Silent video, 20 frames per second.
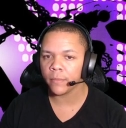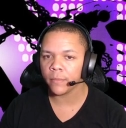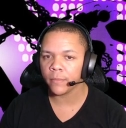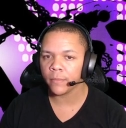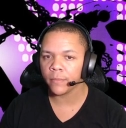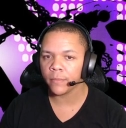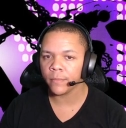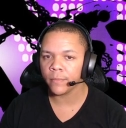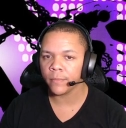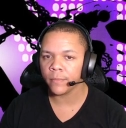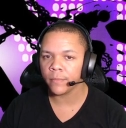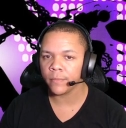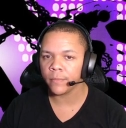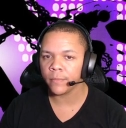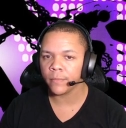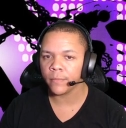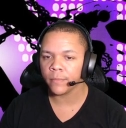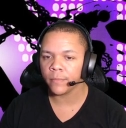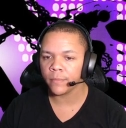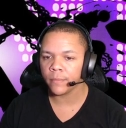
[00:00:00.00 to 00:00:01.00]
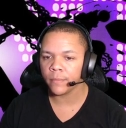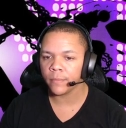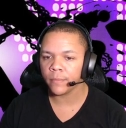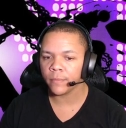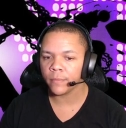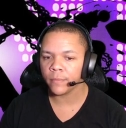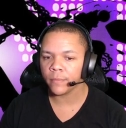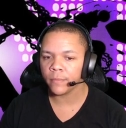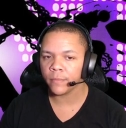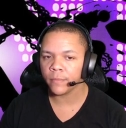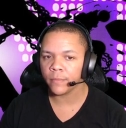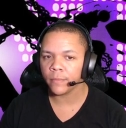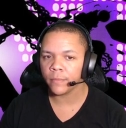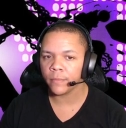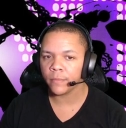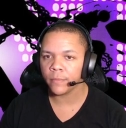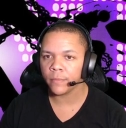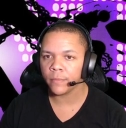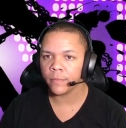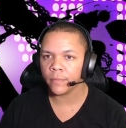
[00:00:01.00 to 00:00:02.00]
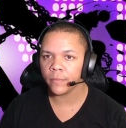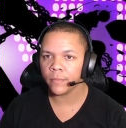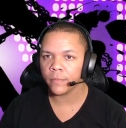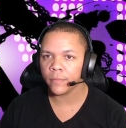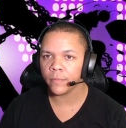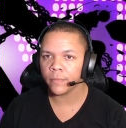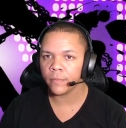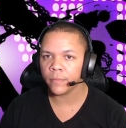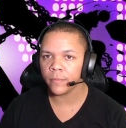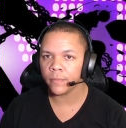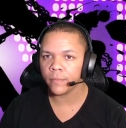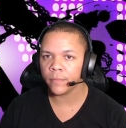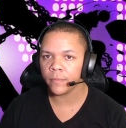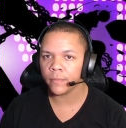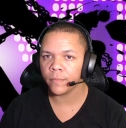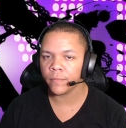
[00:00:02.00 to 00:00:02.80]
(no one is talking)